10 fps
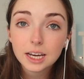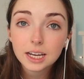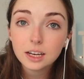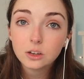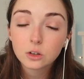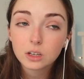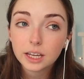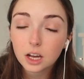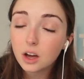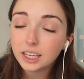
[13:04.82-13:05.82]
day and you're
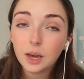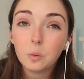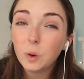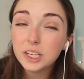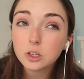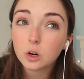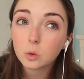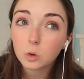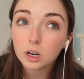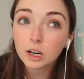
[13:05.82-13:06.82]
like, oh, I can't wait to go
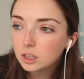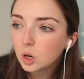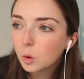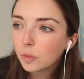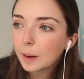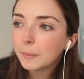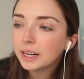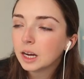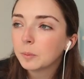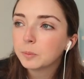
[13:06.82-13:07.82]
to work. You know, that
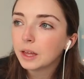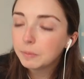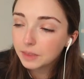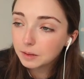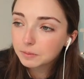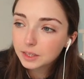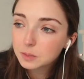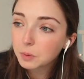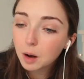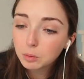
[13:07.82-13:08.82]
might not, that, that
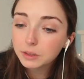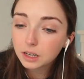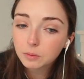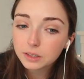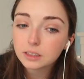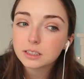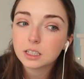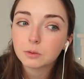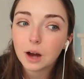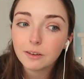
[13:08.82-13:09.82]
that's probably not
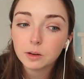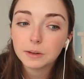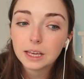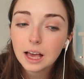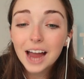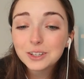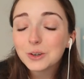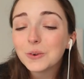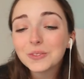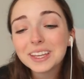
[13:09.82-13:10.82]
realistic for everybody. I
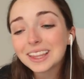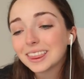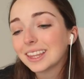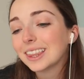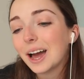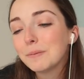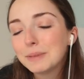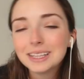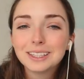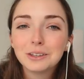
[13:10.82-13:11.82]
don't think that that
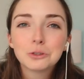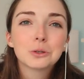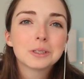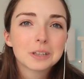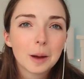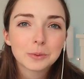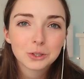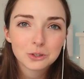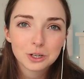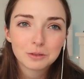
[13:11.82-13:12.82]
means that you should stop
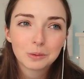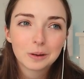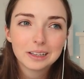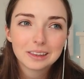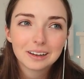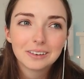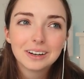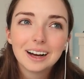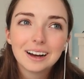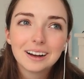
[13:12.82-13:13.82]
searching for it
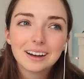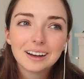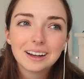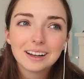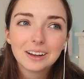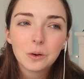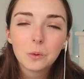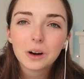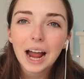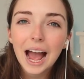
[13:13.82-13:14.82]
though, uh,
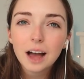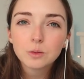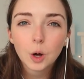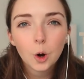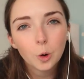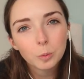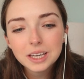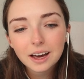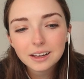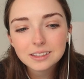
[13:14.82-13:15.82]
or have hope,
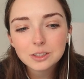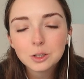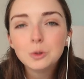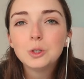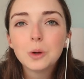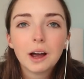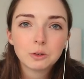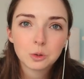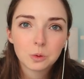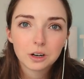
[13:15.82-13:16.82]
because you do
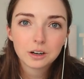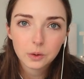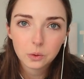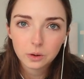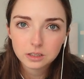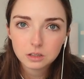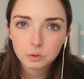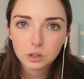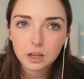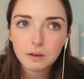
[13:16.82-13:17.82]
have to work for the rest
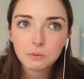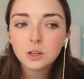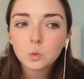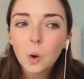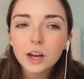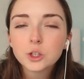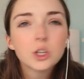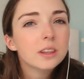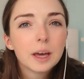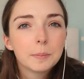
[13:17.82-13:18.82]
of your life. And why
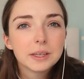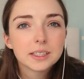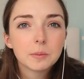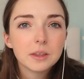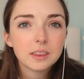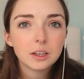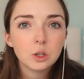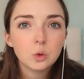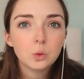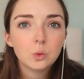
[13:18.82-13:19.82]
shouldn't that be something
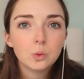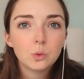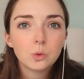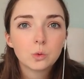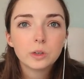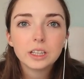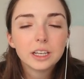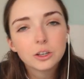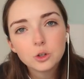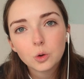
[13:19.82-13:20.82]
that you
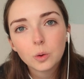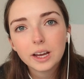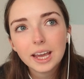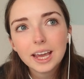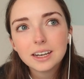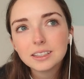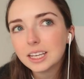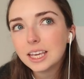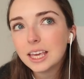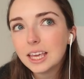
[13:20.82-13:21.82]
really enjoy? And,
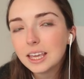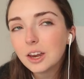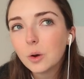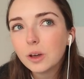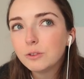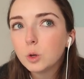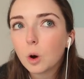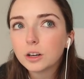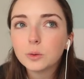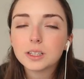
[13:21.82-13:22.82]
you know, if you
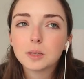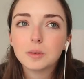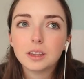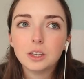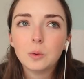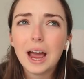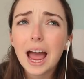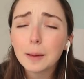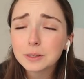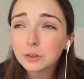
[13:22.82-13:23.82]
are doing something that you
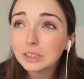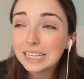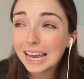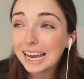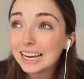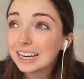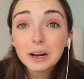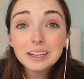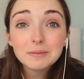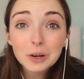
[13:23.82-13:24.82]
absolutely hate,
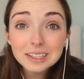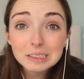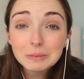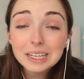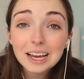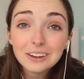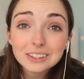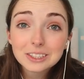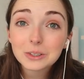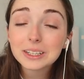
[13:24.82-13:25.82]
try try something
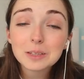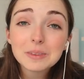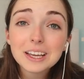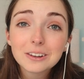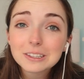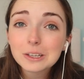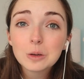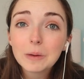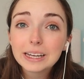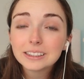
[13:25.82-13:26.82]
else. Try something else that
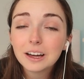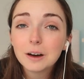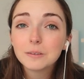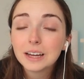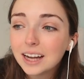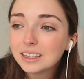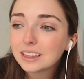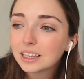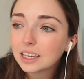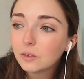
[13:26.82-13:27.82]
you might love. I
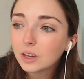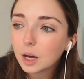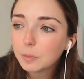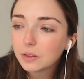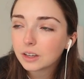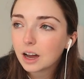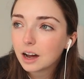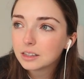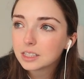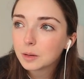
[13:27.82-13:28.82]
think that giving up on the
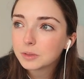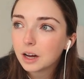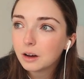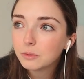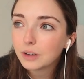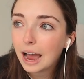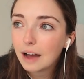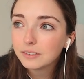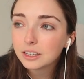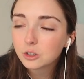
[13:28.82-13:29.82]
concept of
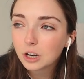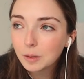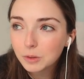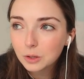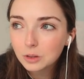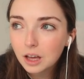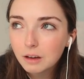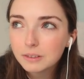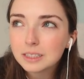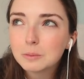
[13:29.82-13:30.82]
having a job that you
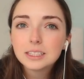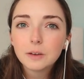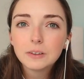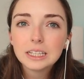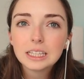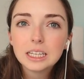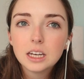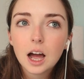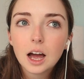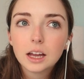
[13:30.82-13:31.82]
love is definitely
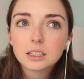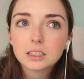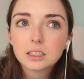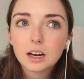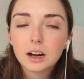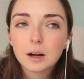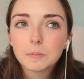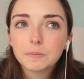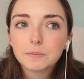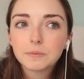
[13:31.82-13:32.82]
not um,